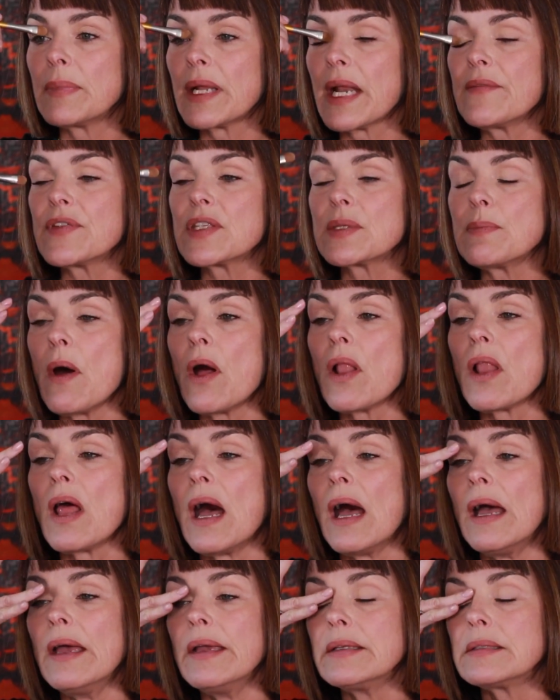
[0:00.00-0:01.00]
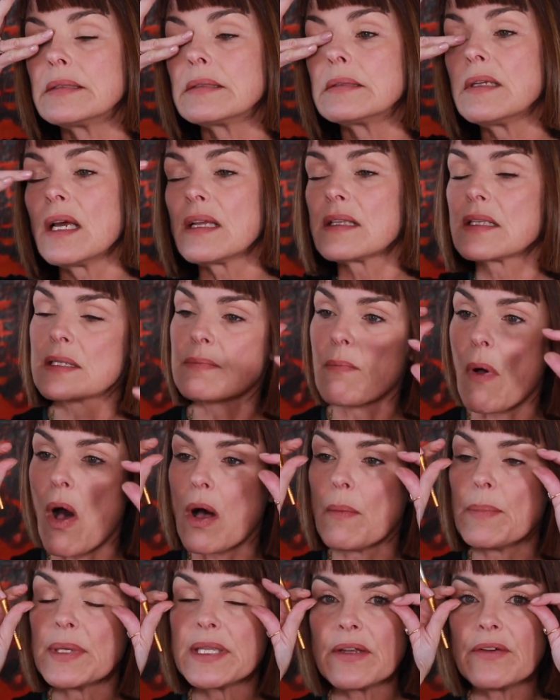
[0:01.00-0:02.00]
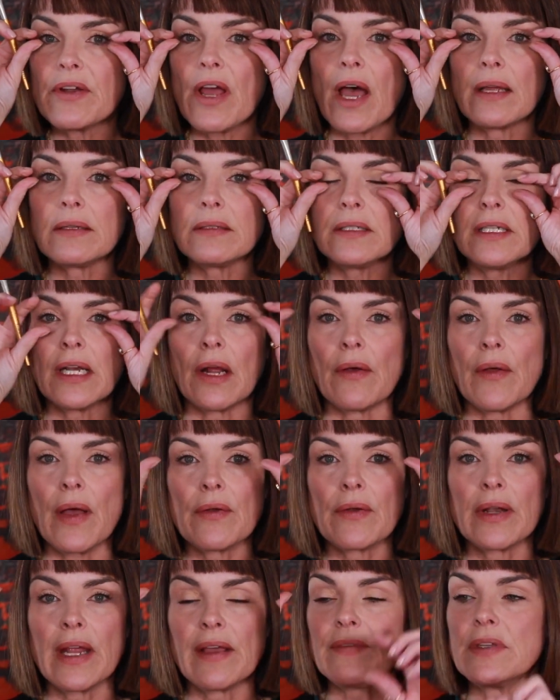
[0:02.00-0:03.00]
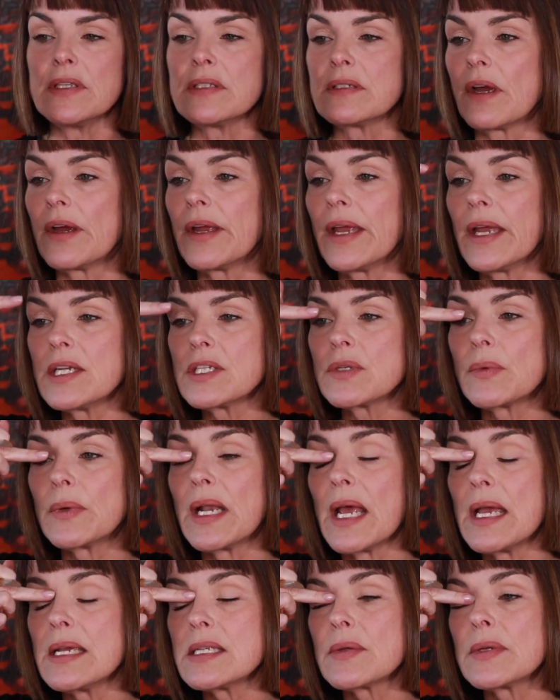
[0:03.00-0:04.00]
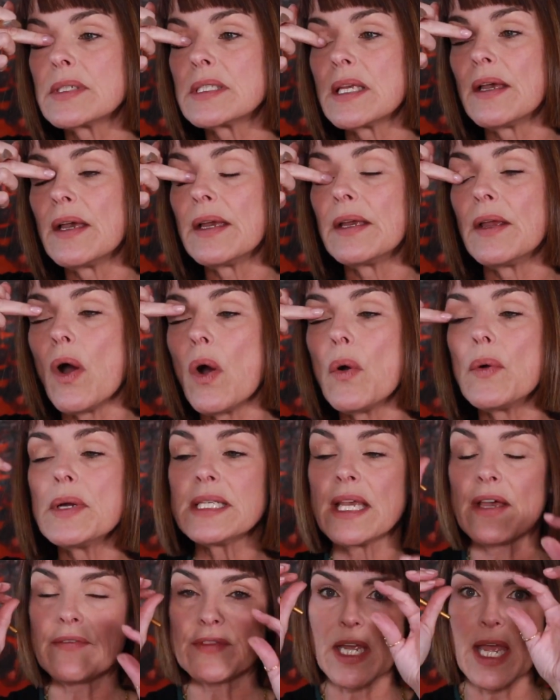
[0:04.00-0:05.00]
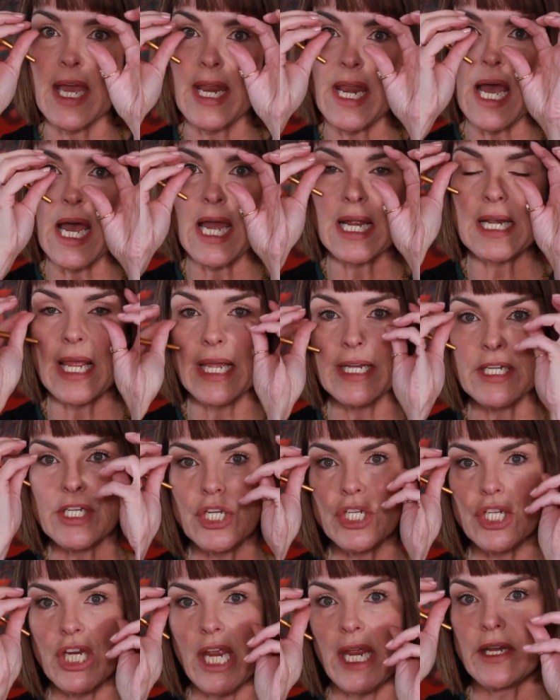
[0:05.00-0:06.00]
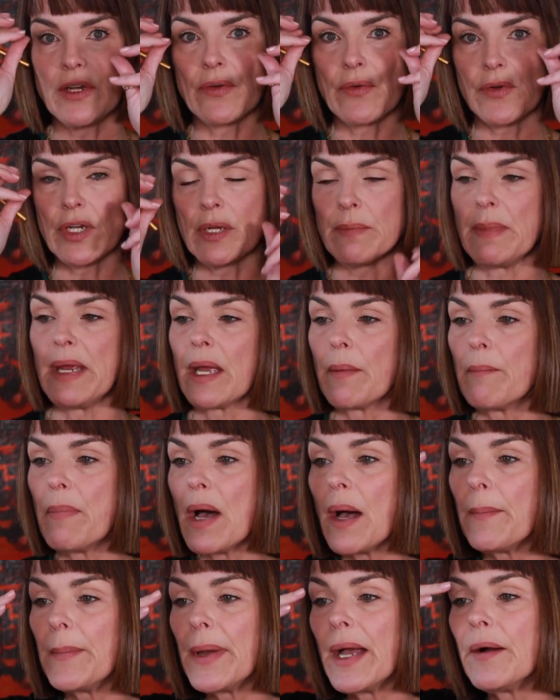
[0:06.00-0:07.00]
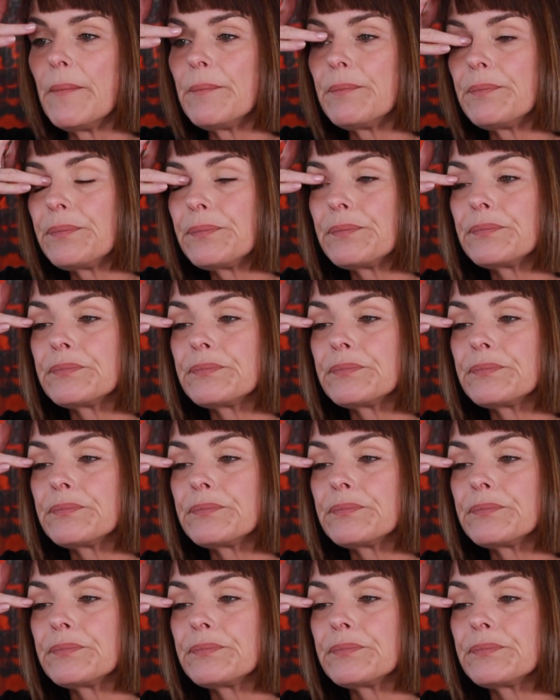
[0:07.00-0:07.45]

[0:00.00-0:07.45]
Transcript: have small eyes, not small, but they're not, you know, I don't have these gargantuan eyes. So I always have to kind of highlight and shade in order to make them pop out.